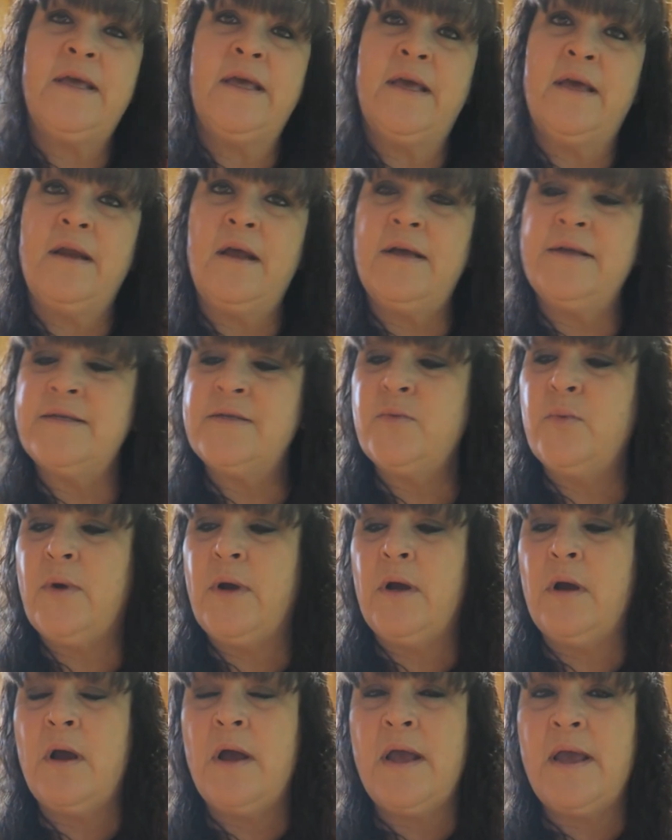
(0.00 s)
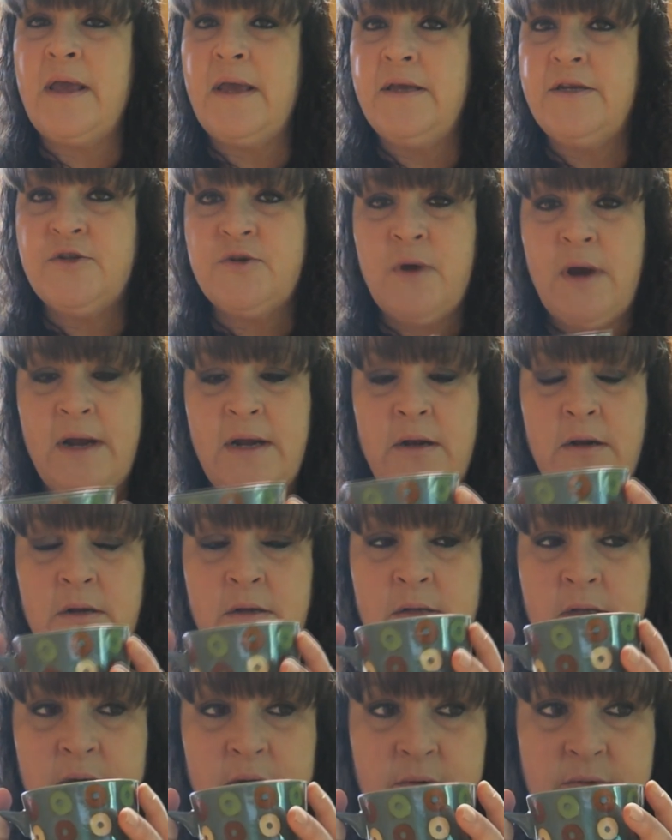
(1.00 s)
and I swear I hate trying on
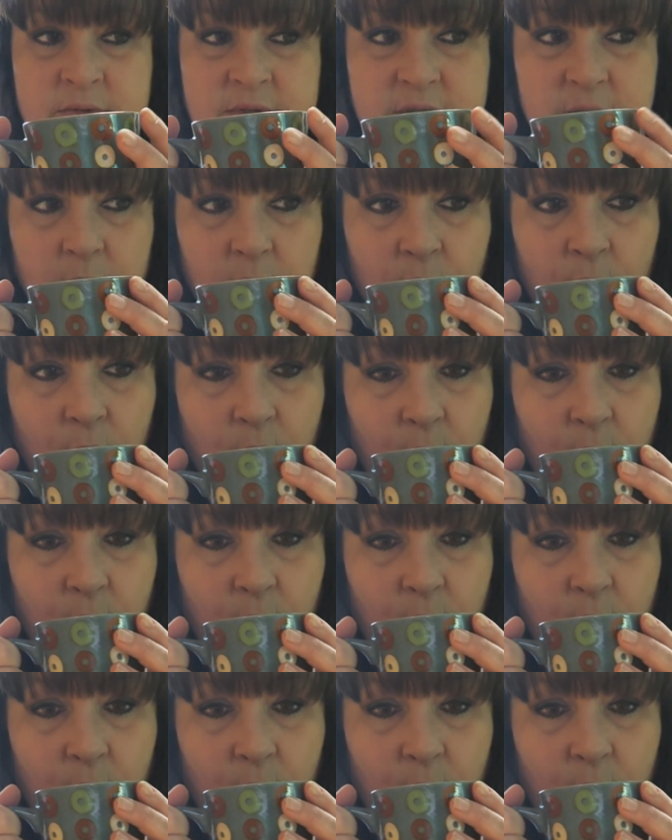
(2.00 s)
clothes.